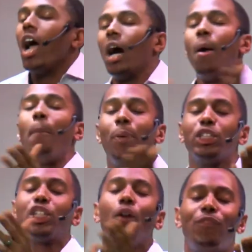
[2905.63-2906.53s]
Come on,
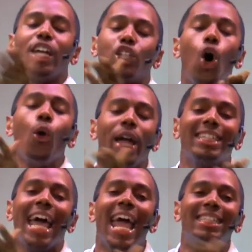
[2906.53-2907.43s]
put your
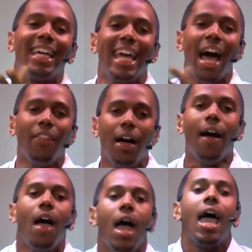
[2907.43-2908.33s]
victorious hand together
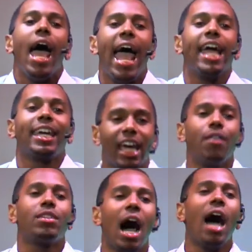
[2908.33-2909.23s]
and
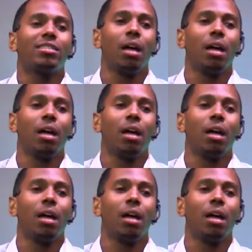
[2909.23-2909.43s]
give God